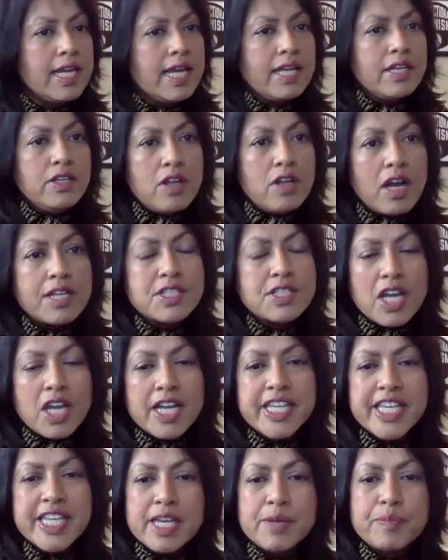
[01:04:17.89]
Not
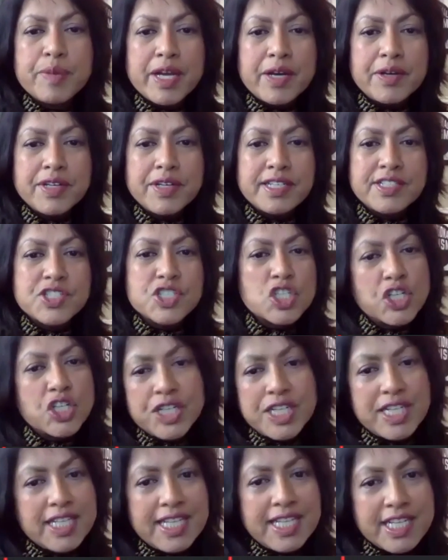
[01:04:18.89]
talking about it,
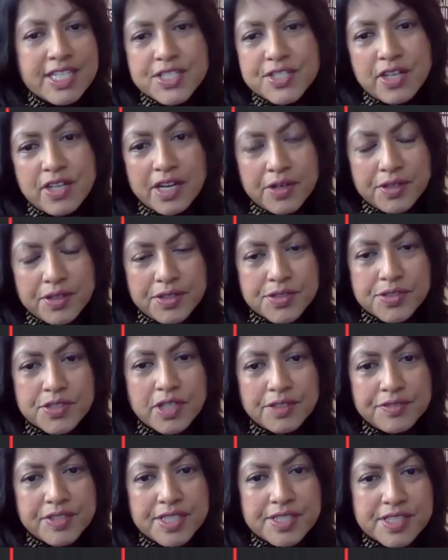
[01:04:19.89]
skirting it is not going to
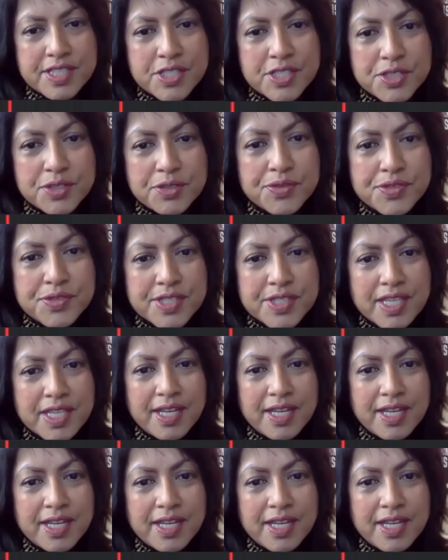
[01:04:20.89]
solve these issues.